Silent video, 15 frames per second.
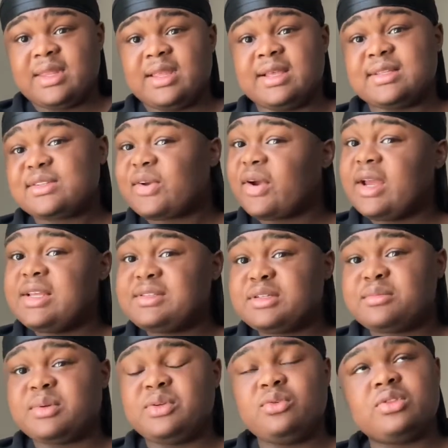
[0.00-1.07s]
It's crazy,
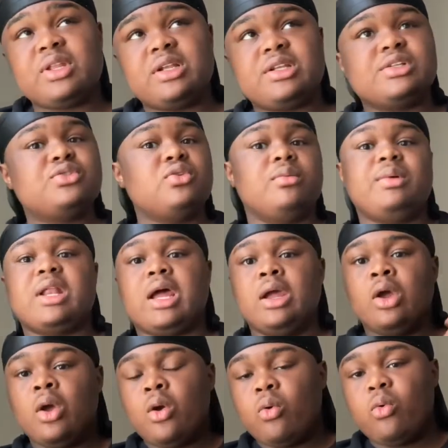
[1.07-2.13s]
but you would think this shoe would be like,
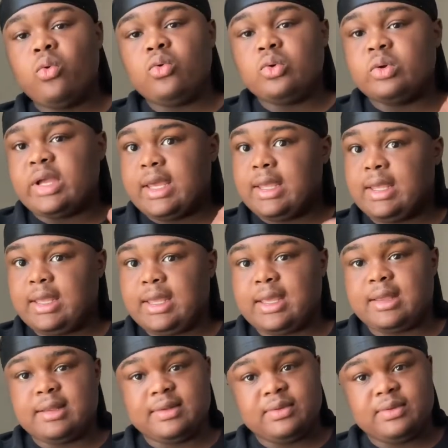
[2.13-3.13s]
ooh, you can't get.